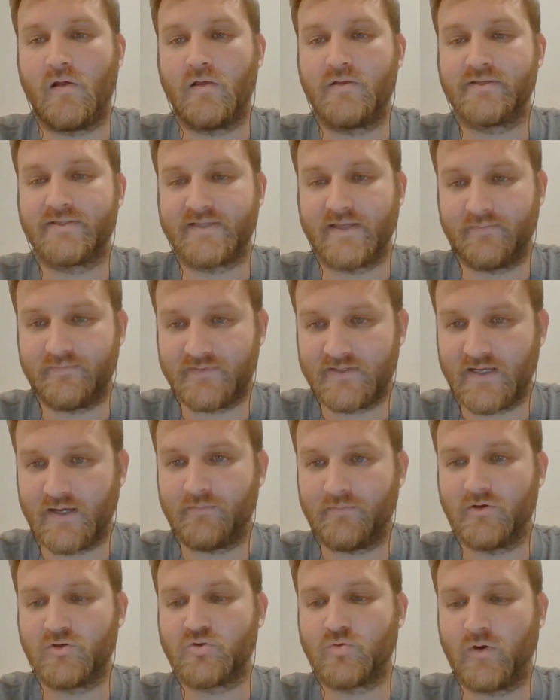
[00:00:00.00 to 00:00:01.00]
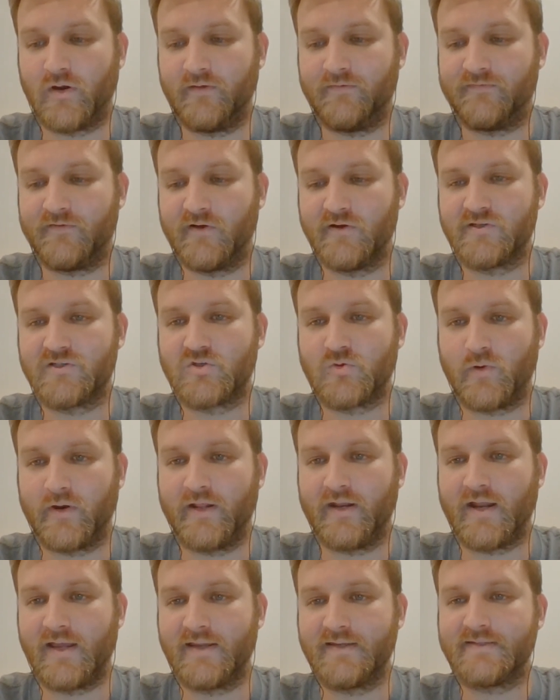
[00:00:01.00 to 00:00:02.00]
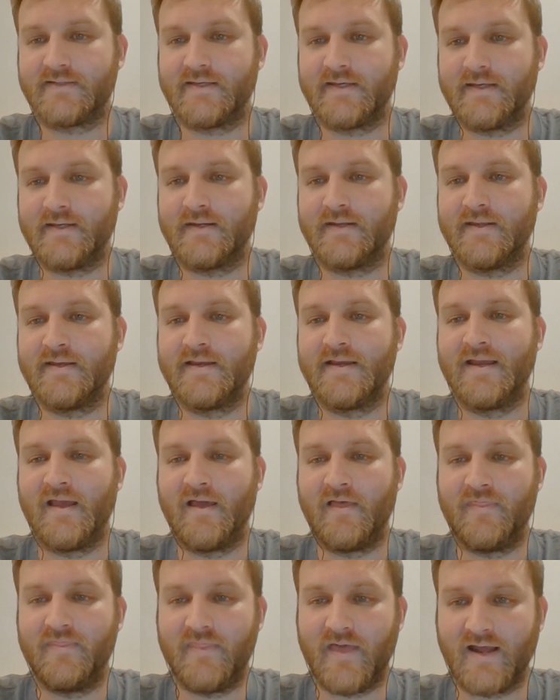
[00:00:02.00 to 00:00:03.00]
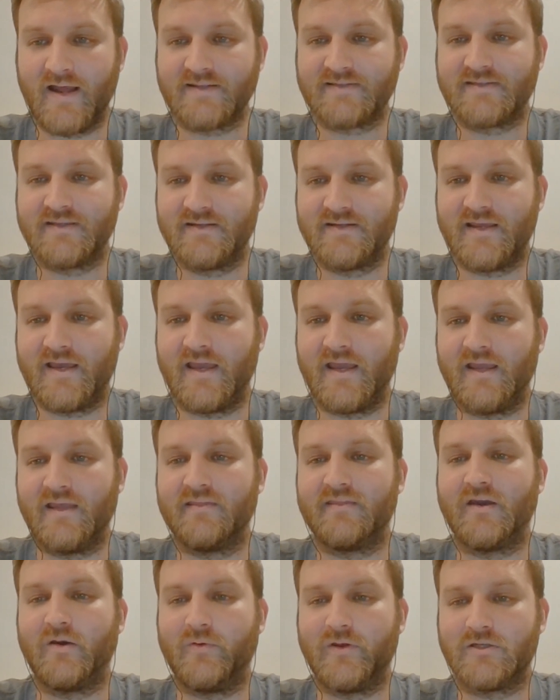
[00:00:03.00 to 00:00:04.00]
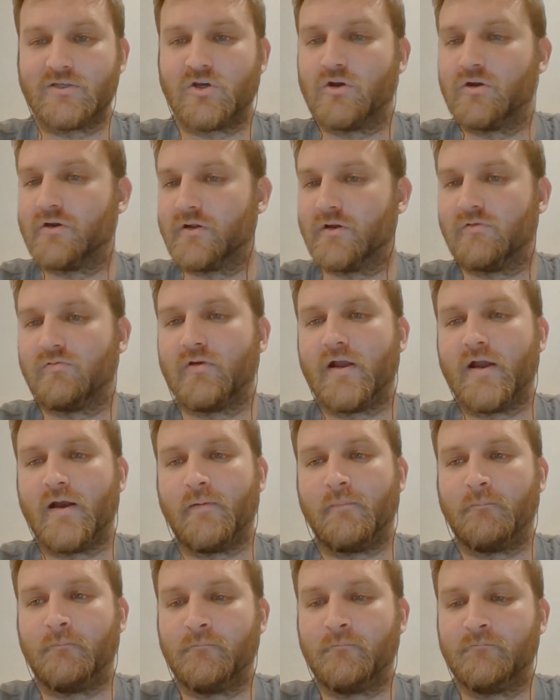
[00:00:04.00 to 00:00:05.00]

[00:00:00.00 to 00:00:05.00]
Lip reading: September 21st, 2019. That's the day that we turned it around.